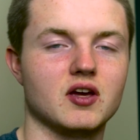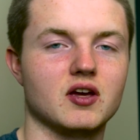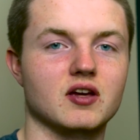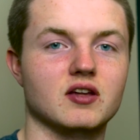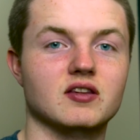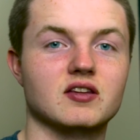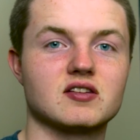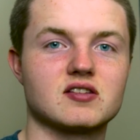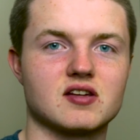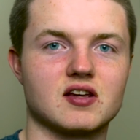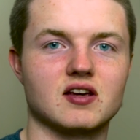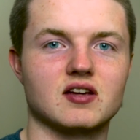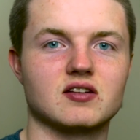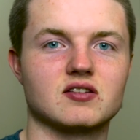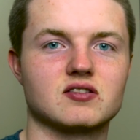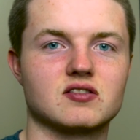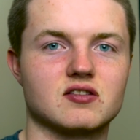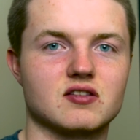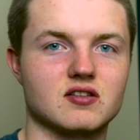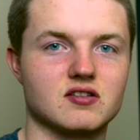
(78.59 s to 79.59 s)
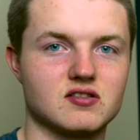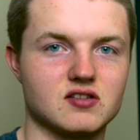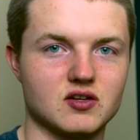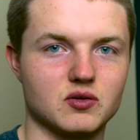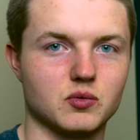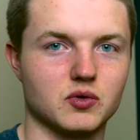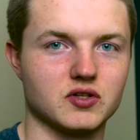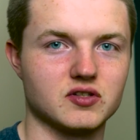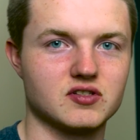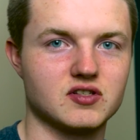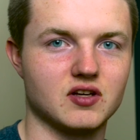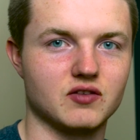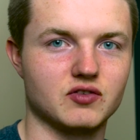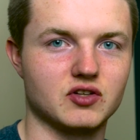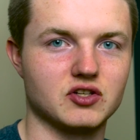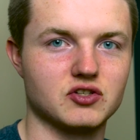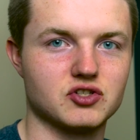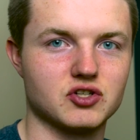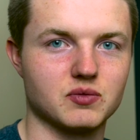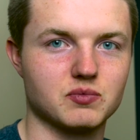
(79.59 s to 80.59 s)
In this case, the
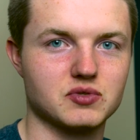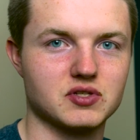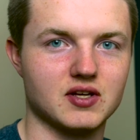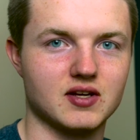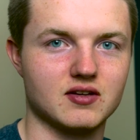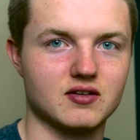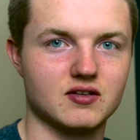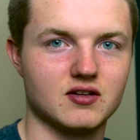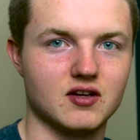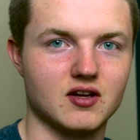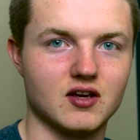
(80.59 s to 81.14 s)
Z170 chipset.